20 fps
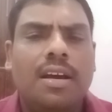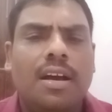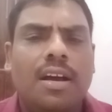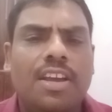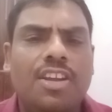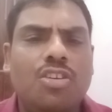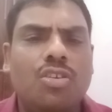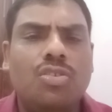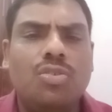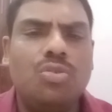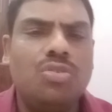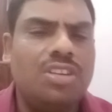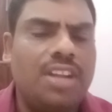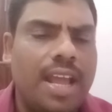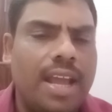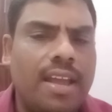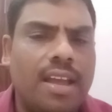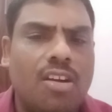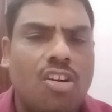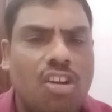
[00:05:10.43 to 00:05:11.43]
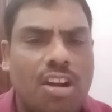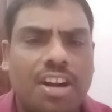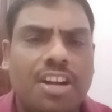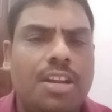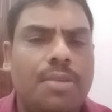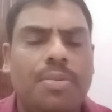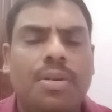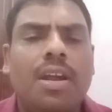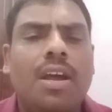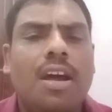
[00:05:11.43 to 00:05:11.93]
to take
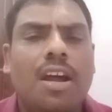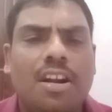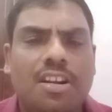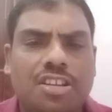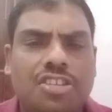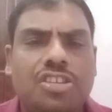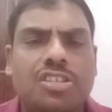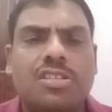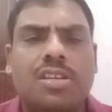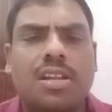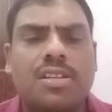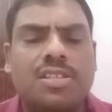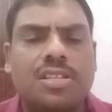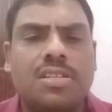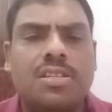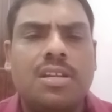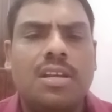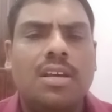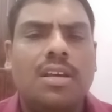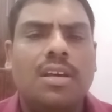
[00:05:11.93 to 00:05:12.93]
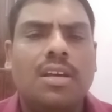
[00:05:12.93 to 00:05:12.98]
corrective decisions.